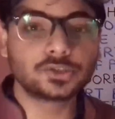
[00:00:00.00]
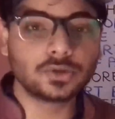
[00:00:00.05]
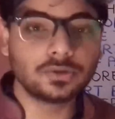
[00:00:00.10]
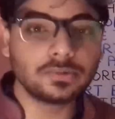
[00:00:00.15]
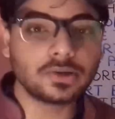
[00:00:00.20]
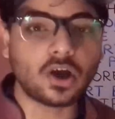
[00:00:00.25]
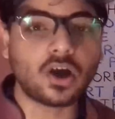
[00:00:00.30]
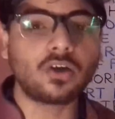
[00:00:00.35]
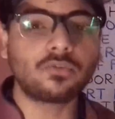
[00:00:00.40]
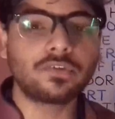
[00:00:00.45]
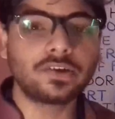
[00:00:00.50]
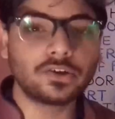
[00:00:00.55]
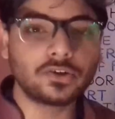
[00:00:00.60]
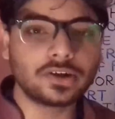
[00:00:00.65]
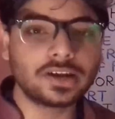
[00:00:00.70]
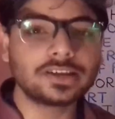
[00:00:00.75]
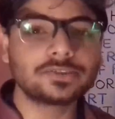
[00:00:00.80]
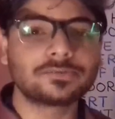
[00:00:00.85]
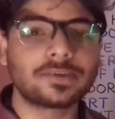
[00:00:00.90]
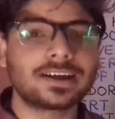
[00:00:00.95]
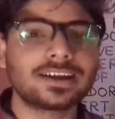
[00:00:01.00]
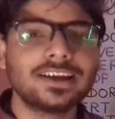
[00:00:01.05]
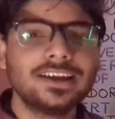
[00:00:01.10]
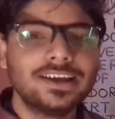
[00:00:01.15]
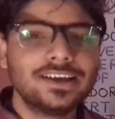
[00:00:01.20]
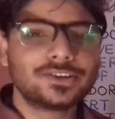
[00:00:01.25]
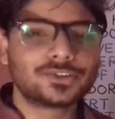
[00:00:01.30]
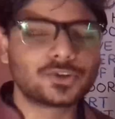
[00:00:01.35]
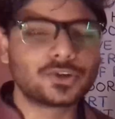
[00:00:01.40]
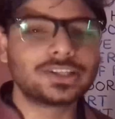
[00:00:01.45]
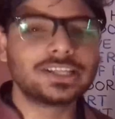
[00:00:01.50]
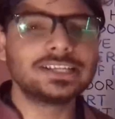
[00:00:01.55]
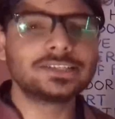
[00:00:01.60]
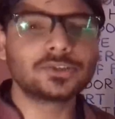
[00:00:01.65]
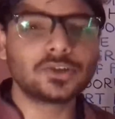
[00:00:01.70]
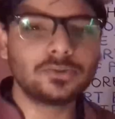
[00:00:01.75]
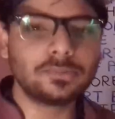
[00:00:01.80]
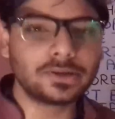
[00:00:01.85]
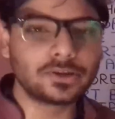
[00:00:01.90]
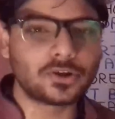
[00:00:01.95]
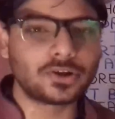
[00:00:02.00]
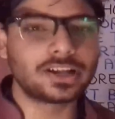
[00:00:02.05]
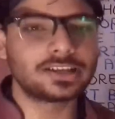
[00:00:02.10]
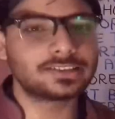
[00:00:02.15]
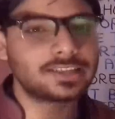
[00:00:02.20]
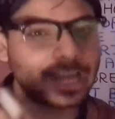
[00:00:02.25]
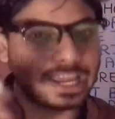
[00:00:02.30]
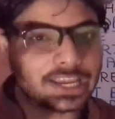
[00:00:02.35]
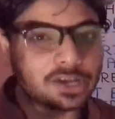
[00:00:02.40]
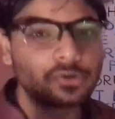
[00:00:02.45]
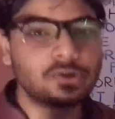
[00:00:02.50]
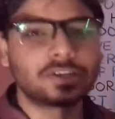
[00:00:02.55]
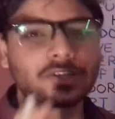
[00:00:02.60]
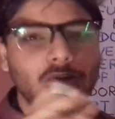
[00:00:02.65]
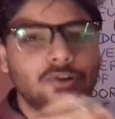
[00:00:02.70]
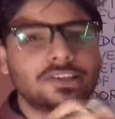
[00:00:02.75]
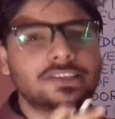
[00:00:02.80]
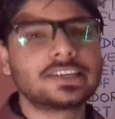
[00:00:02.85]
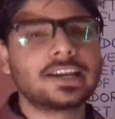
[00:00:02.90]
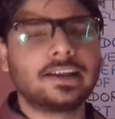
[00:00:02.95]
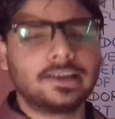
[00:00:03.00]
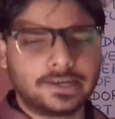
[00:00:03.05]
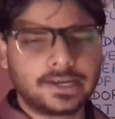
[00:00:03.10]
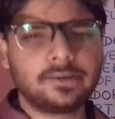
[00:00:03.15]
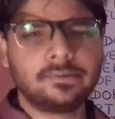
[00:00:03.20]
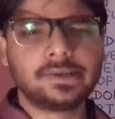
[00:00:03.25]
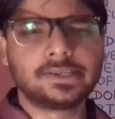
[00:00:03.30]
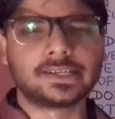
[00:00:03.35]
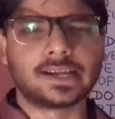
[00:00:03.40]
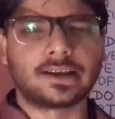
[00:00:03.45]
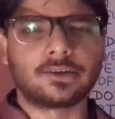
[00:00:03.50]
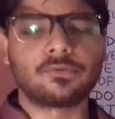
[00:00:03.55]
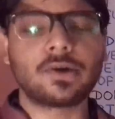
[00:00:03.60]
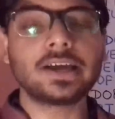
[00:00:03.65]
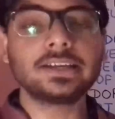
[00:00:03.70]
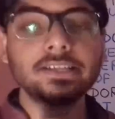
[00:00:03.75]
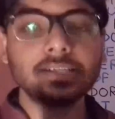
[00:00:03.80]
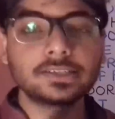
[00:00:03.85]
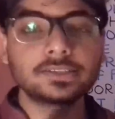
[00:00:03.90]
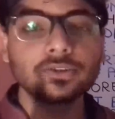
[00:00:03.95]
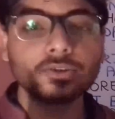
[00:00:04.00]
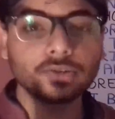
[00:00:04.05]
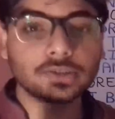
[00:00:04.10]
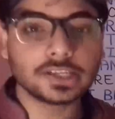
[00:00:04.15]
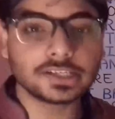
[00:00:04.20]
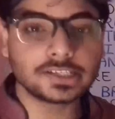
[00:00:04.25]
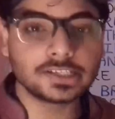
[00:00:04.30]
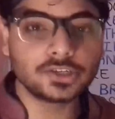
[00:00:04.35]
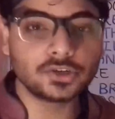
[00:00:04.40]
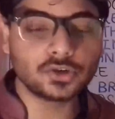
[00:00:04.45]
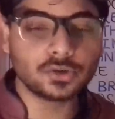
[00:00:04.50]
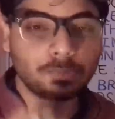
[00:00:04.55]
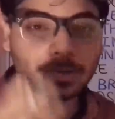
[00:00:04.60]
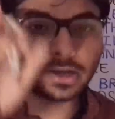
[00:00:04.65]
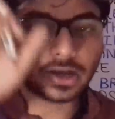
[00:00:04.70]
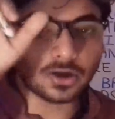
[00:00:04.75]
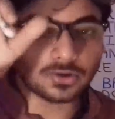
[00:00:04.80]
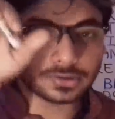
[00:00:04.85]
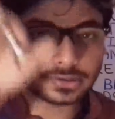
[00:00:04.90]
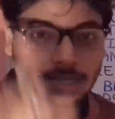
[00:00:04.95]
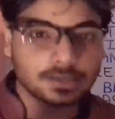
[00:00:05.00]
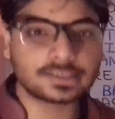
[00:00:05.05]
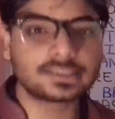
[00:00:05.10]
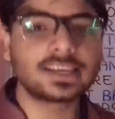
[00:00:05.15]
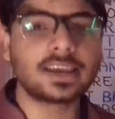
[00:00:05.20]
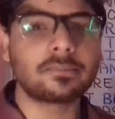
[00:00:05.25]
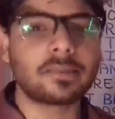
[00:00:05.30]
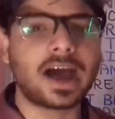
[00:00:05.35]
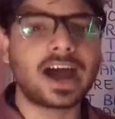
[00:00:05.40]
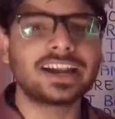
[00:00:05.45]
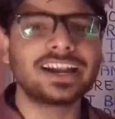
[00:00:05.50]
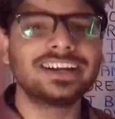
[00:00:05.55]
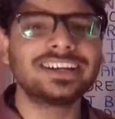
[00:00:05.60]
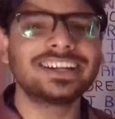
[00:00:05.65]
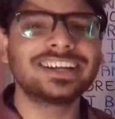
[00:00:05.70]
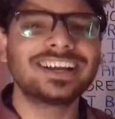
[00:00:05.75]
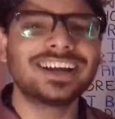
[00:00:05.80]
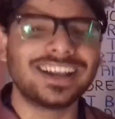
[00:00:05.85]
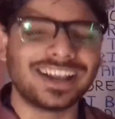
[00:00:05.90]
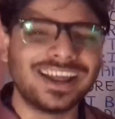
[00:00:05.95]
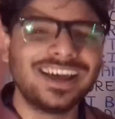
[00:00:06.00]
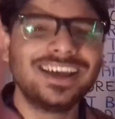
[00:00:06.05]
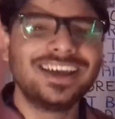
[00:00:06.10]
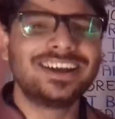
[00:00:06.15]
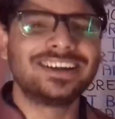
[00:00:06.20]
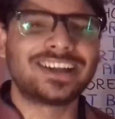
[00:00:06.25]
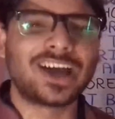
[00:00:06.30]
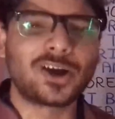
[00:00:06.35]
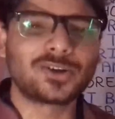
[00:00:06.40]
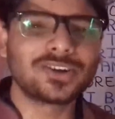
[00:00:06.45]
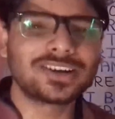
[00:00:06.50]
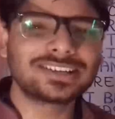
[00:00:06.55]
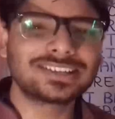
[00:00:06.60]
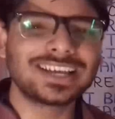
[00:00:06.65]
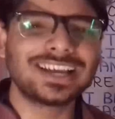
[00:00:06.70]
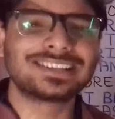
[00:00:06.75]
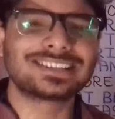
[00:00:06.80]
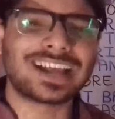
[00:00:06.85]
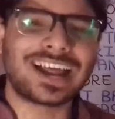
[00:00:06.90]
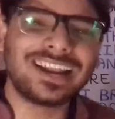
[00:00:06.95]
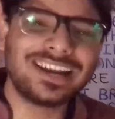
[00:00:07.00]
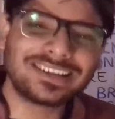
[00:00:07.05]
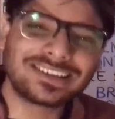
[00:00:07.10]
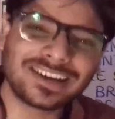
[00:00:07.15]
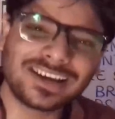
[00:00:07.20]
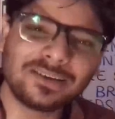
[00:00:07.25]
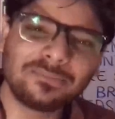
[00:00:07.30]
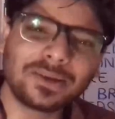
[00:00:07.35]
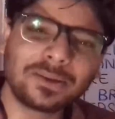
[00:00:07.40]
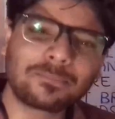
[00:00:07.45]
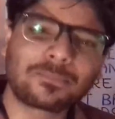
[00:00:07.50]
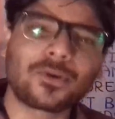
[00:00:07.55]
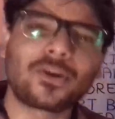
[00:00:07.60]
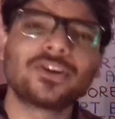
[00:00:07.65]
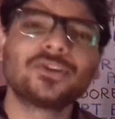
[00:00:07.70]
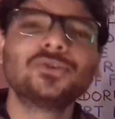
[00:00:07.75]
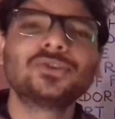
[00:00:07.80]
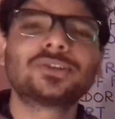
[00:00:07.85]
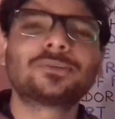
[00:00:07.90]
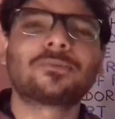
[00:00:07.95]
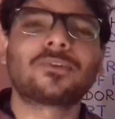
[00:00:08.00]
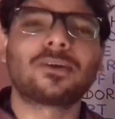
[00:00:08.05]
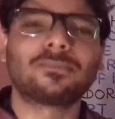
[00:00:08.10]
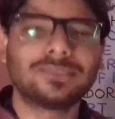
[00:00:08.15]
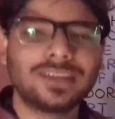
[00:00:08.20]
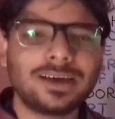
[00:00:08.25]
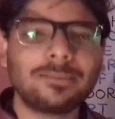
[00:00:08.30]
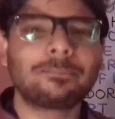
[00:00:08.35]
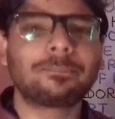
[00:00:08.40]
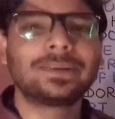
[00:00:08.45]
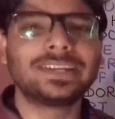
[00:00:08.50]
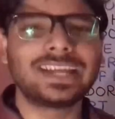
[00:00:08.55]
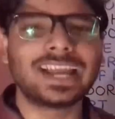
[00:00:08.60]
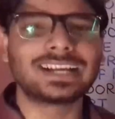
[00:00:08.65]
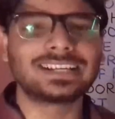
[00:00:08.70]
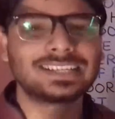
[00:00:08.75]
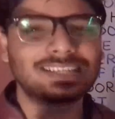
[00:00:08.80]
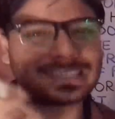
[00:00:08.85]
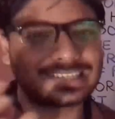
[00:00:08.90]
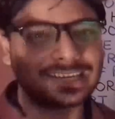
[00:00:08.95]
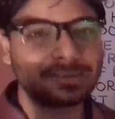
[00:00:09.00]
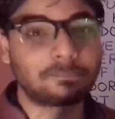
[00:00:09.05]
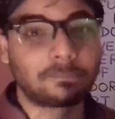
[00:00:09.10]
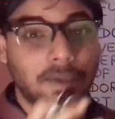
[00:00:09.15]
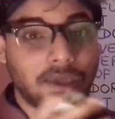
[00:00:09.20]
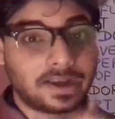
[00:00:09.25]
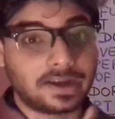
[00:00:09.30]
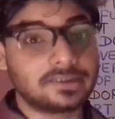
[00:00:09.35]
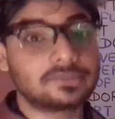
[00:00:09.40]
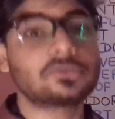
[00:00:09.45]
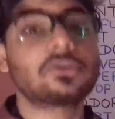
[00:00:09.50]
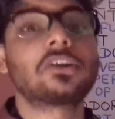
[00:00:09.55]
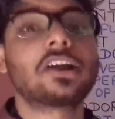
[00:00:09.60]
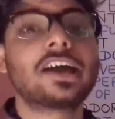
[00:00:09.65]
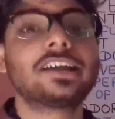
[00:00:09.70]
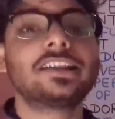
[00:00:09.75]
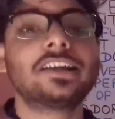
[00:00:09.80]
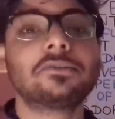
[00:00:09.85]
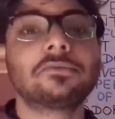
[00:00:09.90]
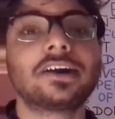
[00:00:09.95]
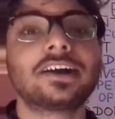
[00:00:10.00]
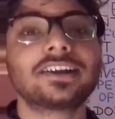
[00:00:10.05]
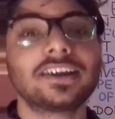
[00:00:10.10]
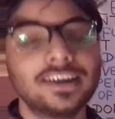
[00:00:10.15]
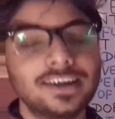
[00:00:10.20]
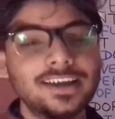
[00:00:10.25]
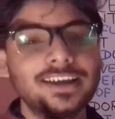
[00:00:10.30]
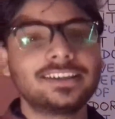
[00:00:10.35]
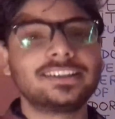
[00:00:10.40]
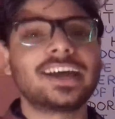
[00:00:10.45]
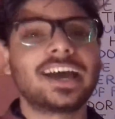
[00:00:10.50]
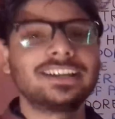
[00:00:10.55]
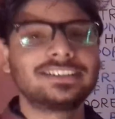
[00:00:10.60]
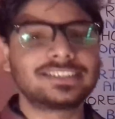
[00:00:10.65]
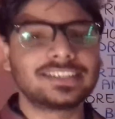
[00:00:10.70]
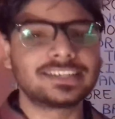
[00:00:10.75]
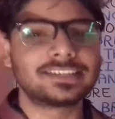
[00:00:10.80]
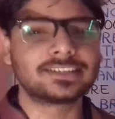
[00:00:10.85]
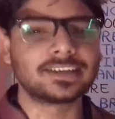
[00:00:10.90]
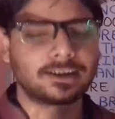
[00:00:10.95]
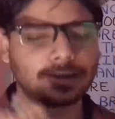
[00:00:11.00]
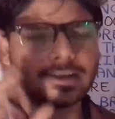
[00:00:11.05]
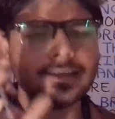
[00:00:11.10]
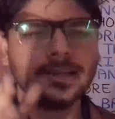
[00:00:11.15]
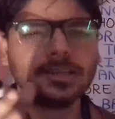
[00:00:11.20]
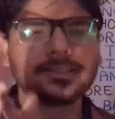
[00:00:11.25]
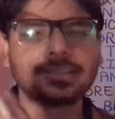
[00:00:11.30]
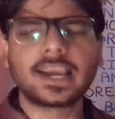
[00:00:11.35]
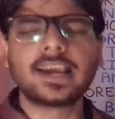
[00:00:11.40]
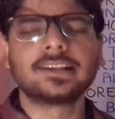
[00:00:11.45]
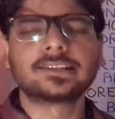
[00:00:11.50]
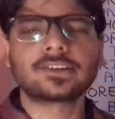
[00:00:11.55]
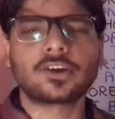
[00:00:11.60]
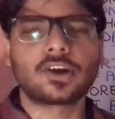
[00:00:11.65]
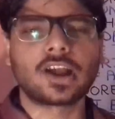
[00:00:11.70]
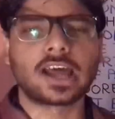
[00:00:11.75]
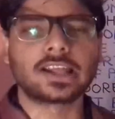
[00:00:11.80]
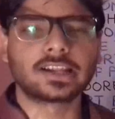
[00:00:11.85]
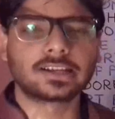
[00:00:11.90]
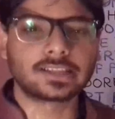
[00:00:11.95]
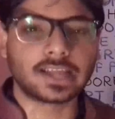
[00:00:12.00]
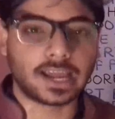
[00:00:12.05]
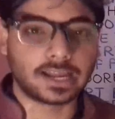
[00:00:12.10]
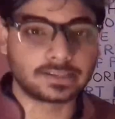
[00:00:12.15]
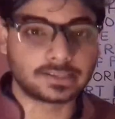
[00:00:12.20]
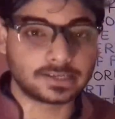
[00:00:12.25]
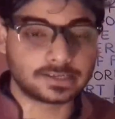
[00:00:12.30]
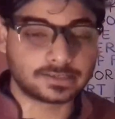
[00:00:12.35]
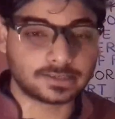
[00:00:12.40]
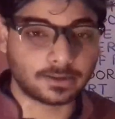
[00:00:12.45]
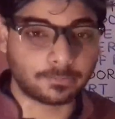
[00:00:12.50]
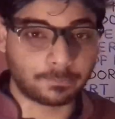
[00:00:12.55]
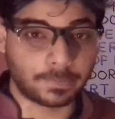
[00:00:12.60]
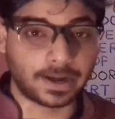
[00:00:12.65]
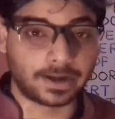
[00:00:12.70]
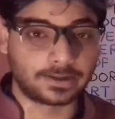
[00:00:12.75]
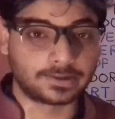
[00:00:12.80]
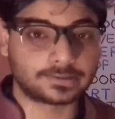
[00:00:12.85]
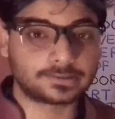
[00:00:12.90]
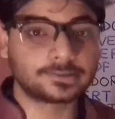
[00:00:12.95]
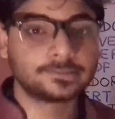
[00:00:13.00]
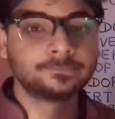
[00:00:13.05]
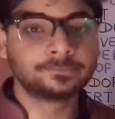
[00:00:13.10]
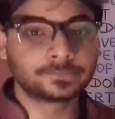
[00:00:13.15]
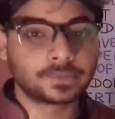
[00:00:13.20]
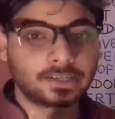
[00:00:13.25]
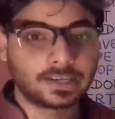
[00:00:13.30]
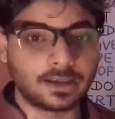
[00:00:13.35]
this will be often known as what? So this will be known as the equitonal division. Why did so? This is due to because the same identical daughter cells are literally being produced from the pre-existing parents or either what? The ancestor cells or either the ancestor parents.